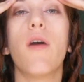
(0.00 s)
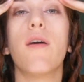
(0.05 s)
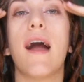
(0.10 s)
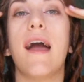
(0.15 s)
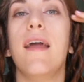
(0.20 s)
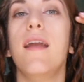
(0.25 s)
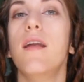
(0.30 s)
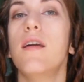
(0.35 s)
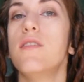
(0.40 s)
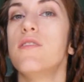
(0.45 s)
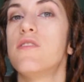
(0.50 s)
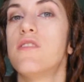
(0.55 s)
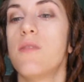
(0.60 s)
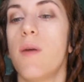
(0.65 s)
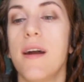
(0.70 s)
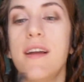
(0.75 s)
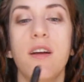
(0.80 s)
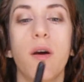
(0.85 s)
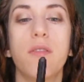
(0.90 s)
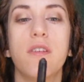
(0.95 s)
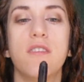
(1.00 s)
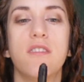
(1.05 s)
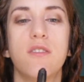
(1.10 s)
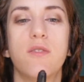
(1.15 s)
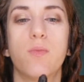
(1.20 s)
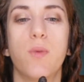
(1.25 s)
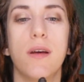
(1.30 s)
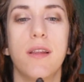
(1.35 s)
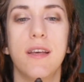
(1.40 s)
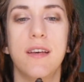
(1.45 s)
Alright, so I know this
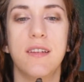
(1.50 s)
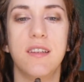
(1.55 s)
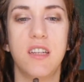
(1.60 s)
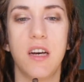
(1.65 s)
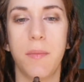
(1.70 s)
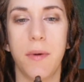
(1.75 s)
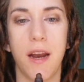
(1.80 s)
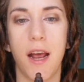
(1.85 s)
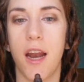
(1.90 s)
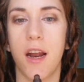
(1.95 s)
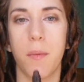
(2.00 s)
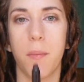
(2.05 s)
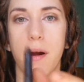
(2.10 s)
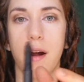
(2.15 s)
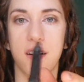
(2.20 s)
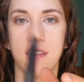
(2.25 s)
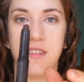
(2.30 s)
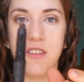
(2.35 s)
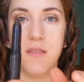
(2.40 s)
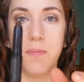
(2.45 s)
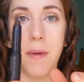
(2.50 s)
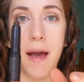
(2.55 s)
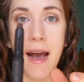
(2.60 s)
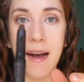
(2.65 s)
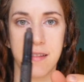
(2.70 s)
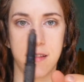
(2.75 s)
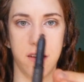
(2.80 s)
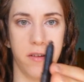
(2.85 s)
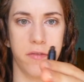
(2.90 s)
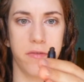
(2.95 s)
is really intimidating because it's
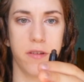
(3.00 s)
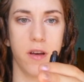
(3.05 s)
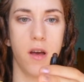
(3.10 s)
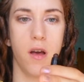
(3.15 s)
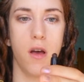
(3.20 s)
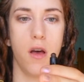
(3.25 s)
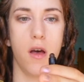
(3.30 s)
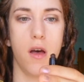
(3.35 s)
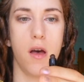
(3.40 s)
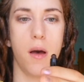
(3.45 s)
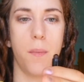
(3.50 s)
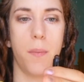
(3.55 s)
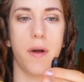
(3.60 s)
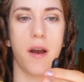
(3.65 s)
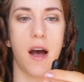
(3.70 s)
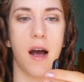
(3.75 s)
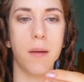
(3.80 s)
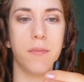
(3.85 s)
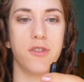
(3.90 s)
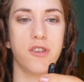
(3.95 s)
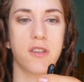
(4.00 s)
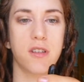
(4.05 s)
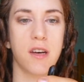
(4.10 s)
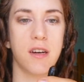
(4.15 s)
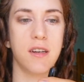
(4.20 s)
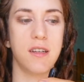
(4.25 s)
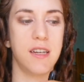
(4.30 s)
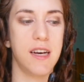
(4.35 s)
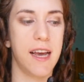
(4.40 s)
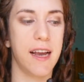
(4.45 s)
massive, but I'm just
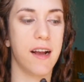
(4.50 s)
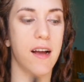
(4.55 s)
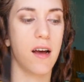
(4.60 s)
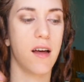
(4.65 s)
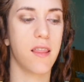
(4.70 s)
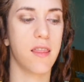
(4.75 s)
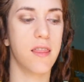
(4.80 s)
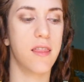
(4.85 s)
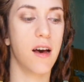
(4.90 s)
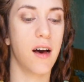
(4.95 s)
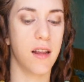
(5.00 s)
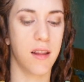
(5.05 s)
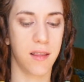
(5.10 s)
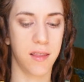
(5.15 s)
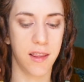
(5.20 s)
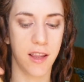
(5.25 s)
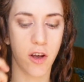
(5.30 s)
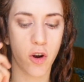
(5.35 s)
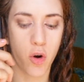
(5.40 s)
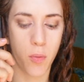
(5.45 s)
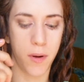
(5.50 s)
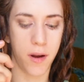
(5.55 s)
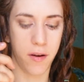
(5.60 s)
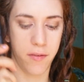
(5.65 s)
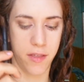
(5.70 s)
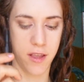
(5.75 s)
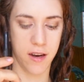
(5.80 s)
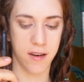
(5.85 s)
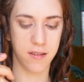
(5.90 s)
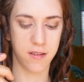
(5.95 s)
going to take a little bit
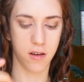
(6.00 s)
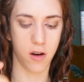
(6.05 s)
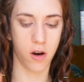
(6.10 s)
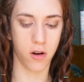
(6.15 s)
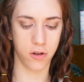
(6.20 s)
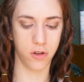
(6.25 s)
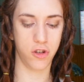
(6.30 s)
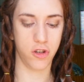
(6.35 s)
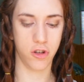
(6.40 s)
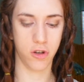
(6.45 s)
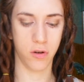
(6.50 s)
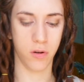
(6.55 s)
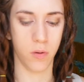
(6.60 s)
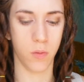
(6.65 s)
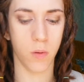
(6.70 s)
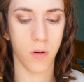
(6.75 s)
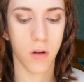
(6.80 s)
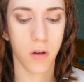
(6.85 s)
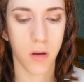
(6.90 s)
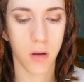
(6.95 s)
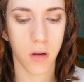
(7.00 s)
of this onto